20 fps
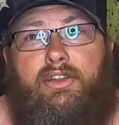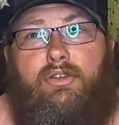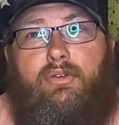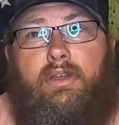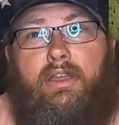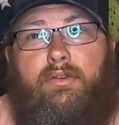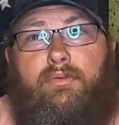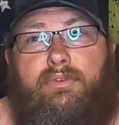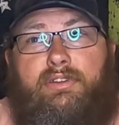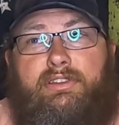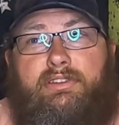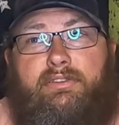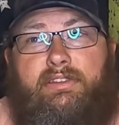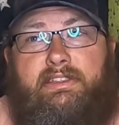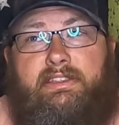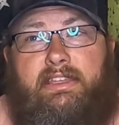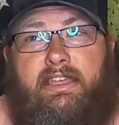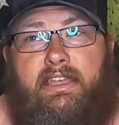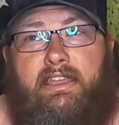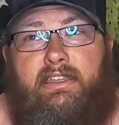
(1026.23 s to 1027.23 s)
know I originally
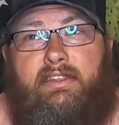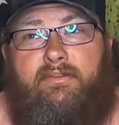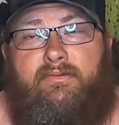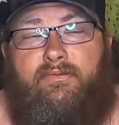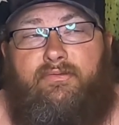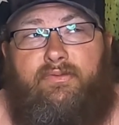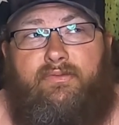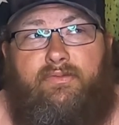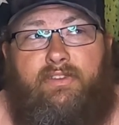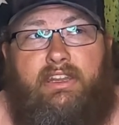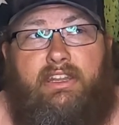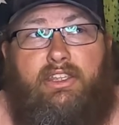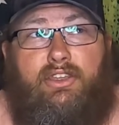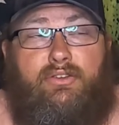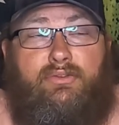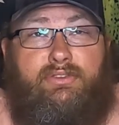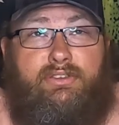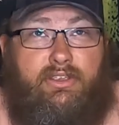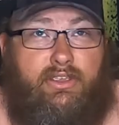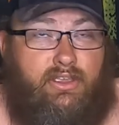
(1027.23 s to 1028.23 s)
said
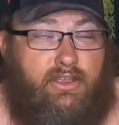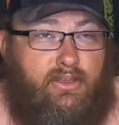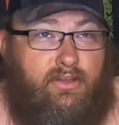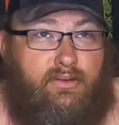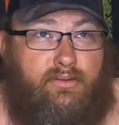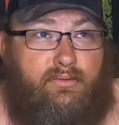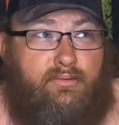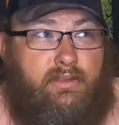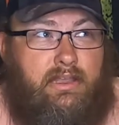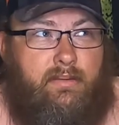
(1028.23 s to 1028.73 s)
videos ago,